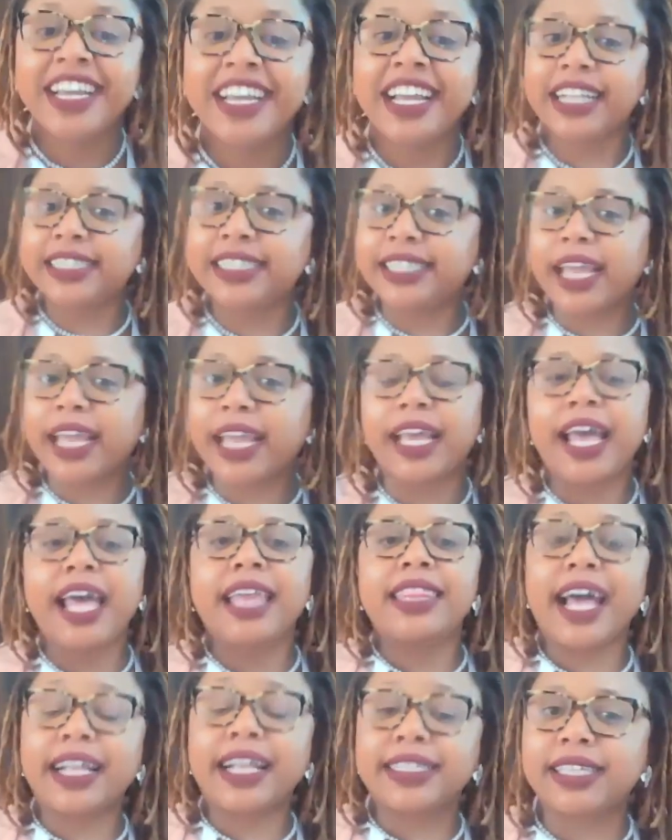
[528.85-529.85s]
It's like,
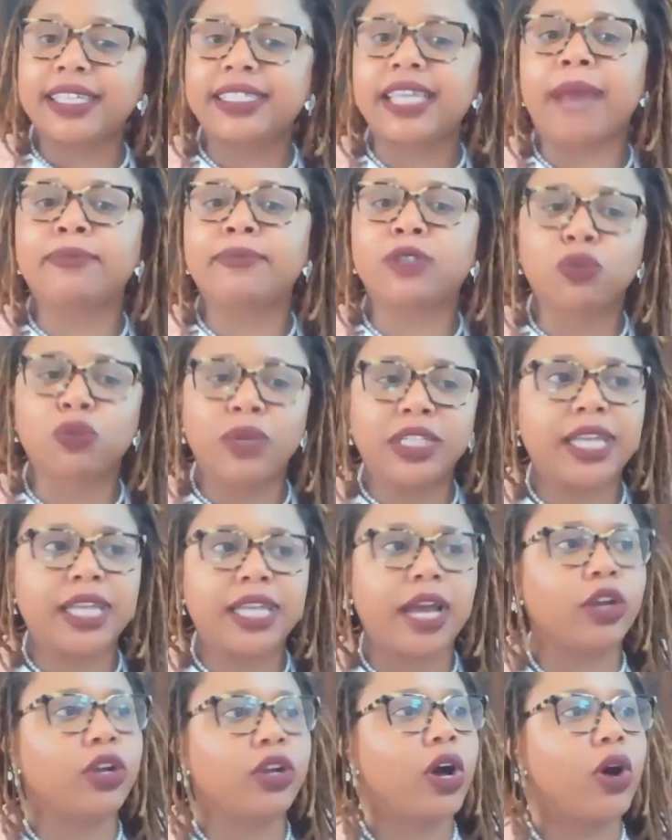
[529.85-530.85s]
that's the time to reach
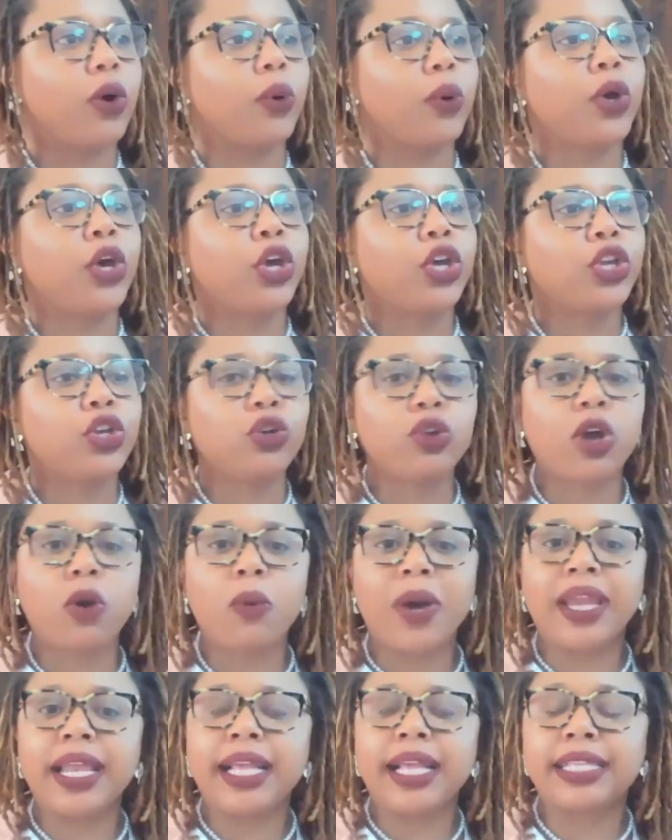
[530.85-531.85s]
out and go, you know
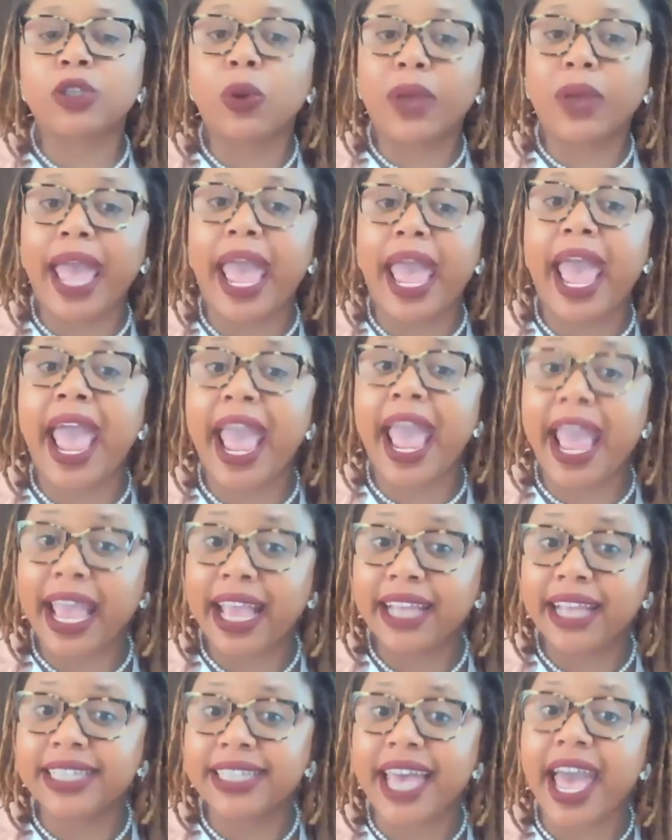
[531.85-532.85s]
what? It's
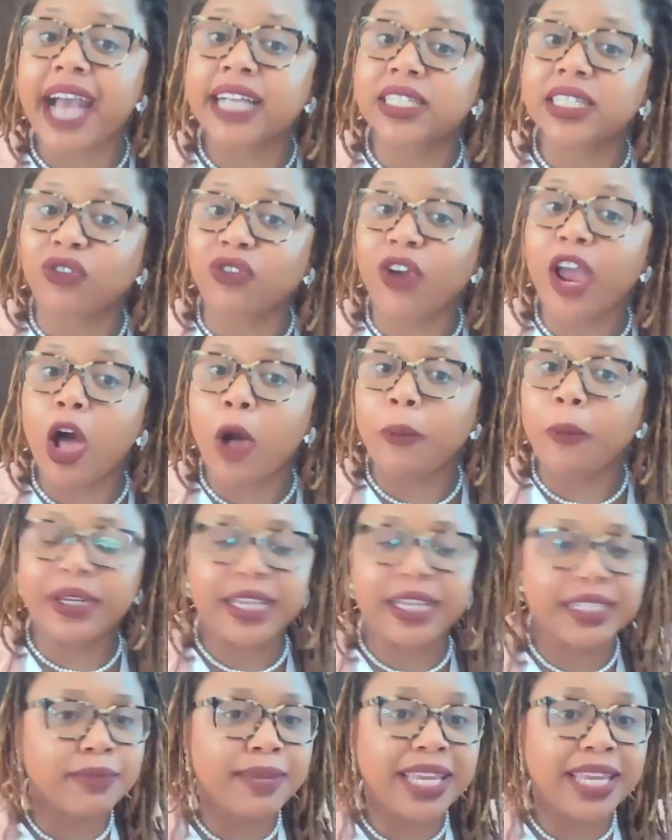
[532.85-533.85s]
okay to ask for help. It
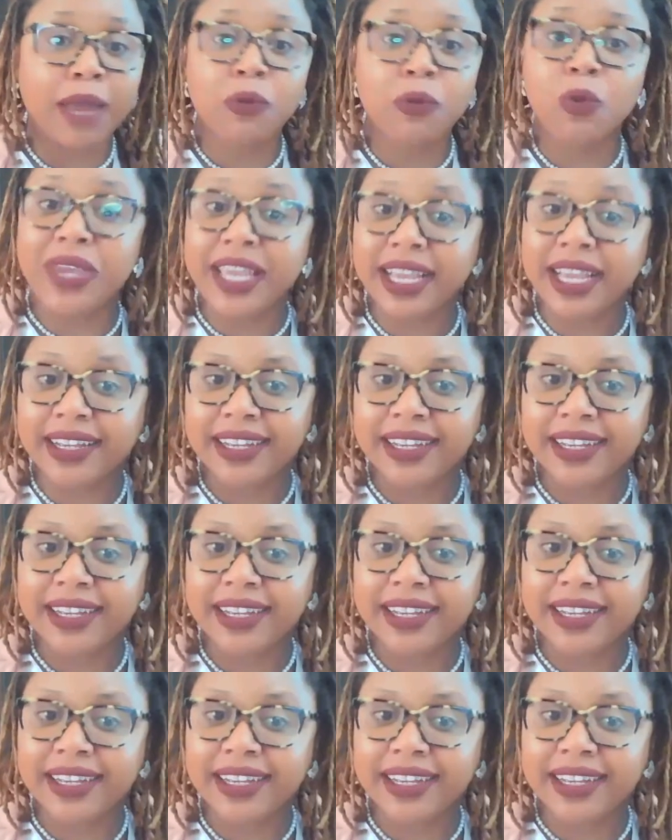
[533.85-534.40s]
doesn't mean I'm weak.